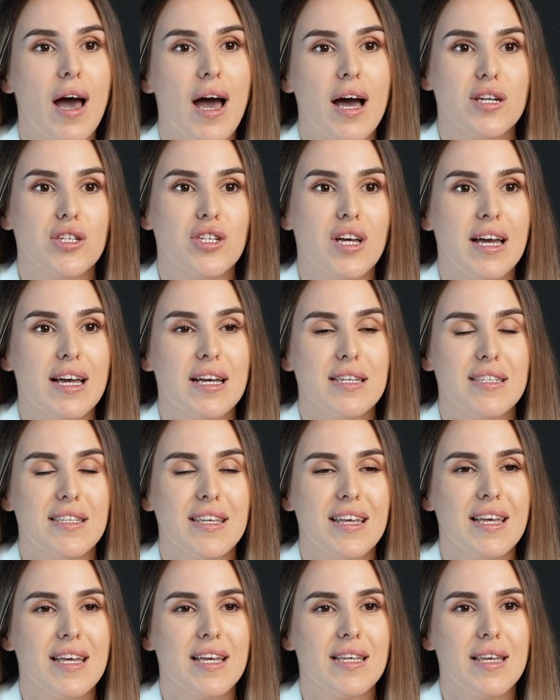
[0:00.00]
A
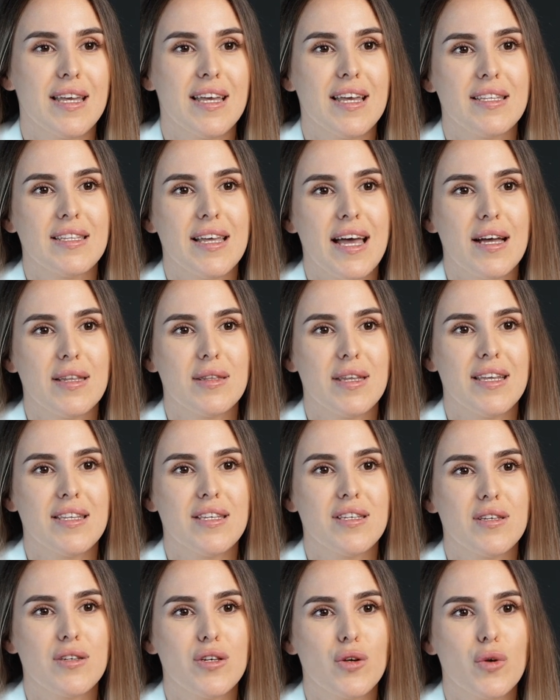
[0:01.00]
JSC needs at
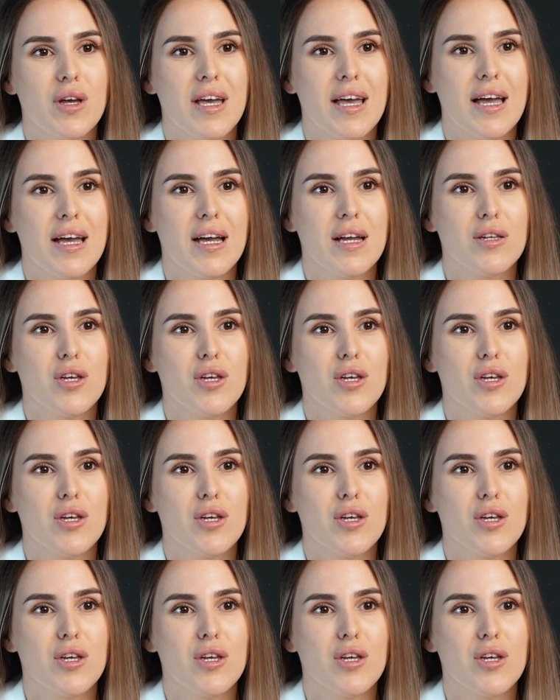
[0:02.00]
least 3.